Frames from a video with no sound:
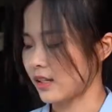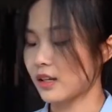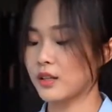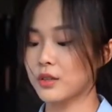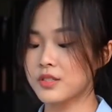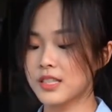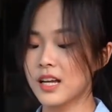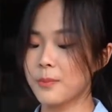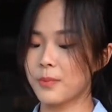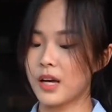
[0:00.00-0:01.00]
then close it
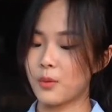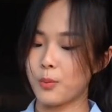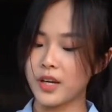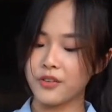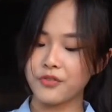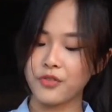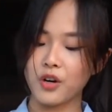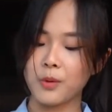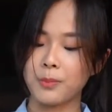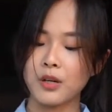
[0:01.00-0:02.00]
up and wait
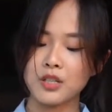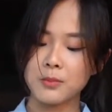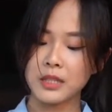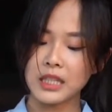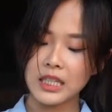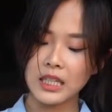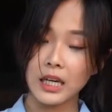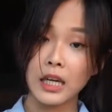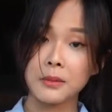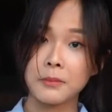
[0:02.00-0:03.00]
for approximately
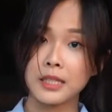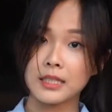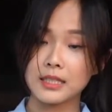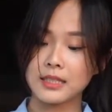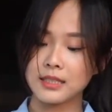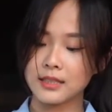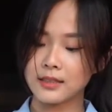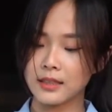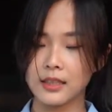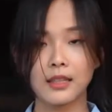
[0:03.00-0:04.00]
8 minutes.
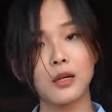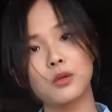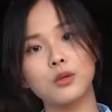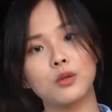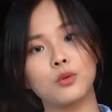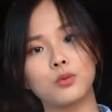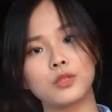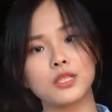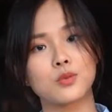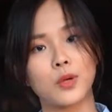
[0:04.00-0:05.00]
Now, we
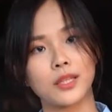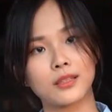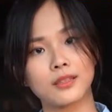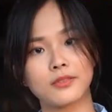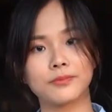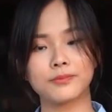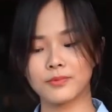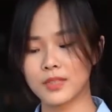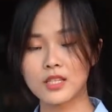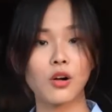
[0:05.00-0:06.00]
just wait.
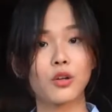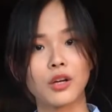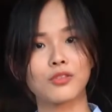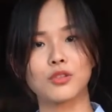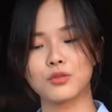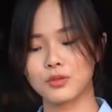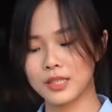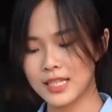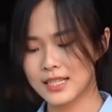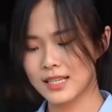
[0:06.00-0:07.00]
That's all you have to do.
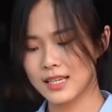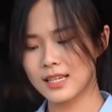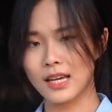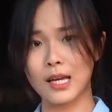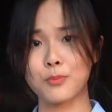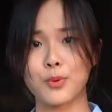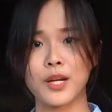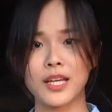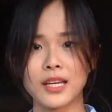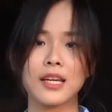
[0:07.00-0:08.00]
Easy and
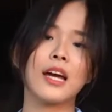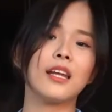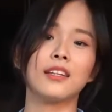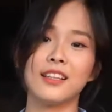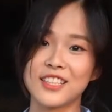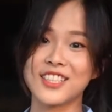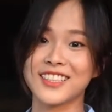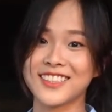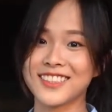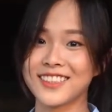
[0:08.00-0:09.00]
pretty and
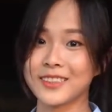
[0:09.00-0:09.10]
delicious.